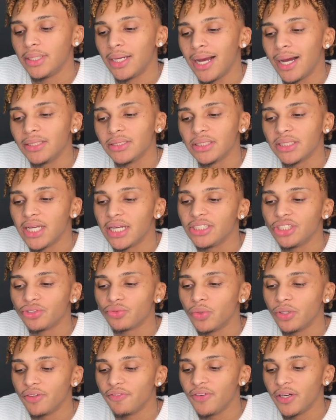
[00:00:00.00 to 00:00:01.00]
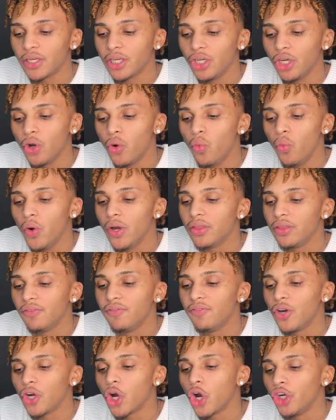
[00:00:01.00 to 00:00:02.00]
Honestly, I just wanna fucking know, what the
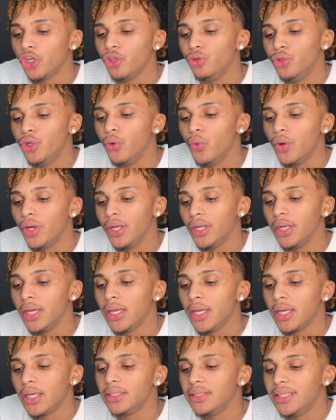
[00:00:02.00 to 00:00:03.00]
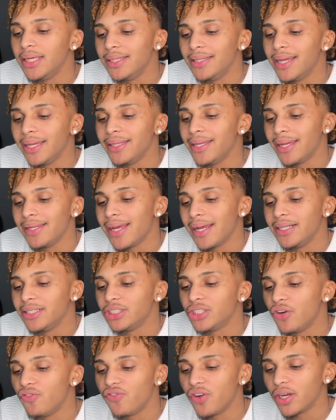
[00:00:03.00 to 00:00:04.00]
fuck are you doing that that, that, that is
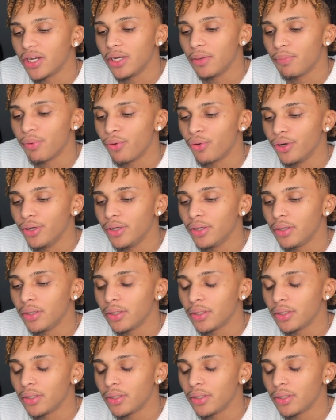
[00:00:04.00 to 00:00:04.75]
so fucking important?